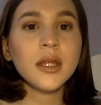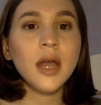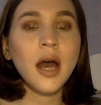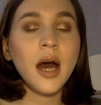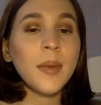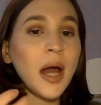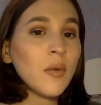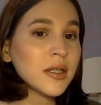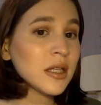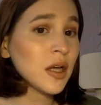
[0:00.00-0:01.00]
I
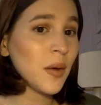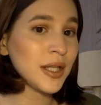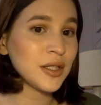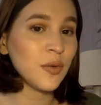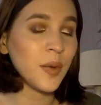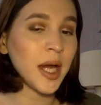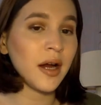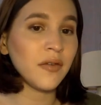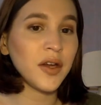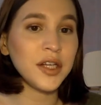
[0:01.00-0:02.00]
wasn't going to
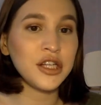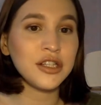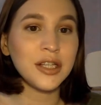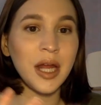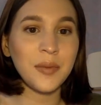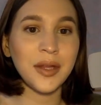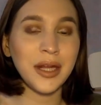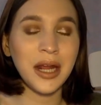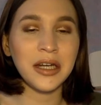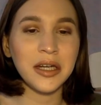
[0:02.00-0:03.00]
wear foundation today, but then
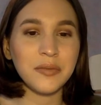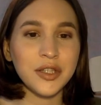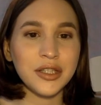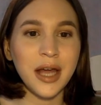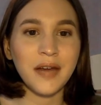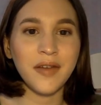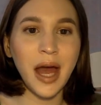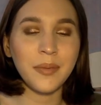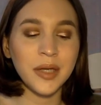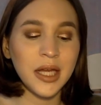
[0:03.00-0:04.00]
it ended up just kind of
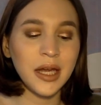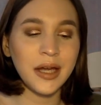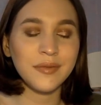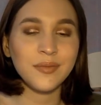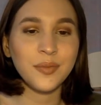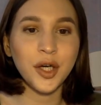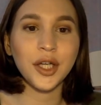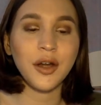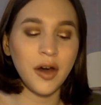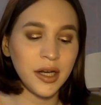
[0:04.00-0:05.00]
happening. I put
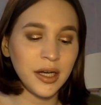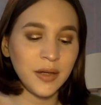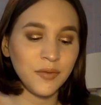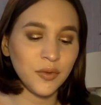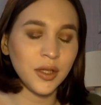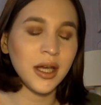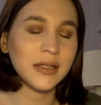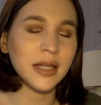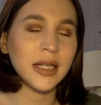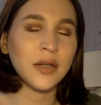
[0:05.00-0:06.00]
it on and I didn't even
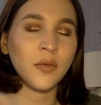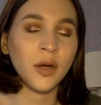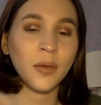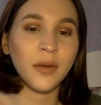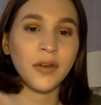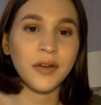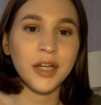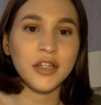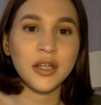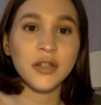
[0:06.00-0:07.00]
realize that I didn't want to wear
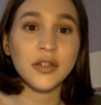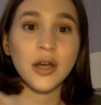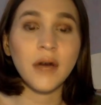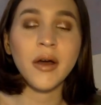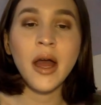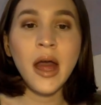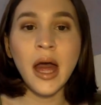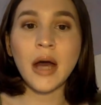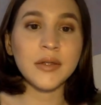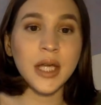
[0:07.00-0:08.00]
foundation, so
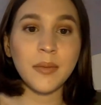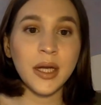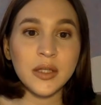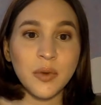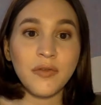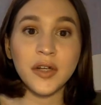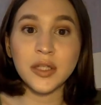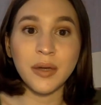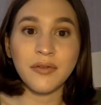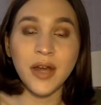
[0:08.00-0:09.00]
I was like, might as well
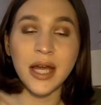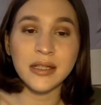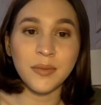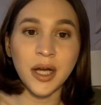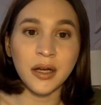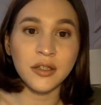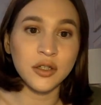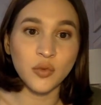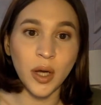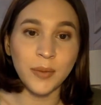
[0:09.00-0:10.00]
finish my face. I'm not going to
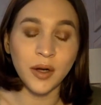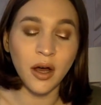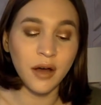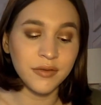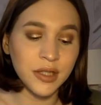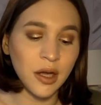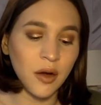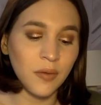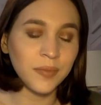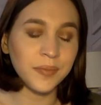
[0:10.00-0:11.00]
just wipe it off,
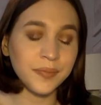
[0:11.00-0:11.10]
so.